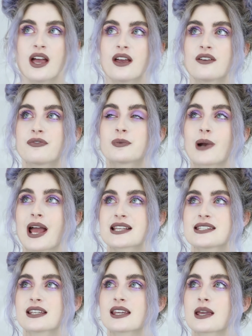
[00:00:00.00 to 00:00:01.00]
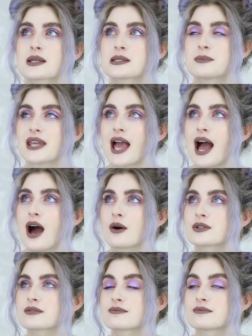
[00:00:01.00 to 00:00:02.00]
If Brexit kicks me
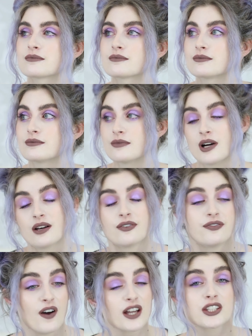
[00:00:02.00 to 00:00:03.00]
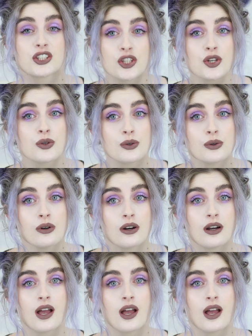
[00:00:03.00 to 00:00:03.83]
out, well, fuck you.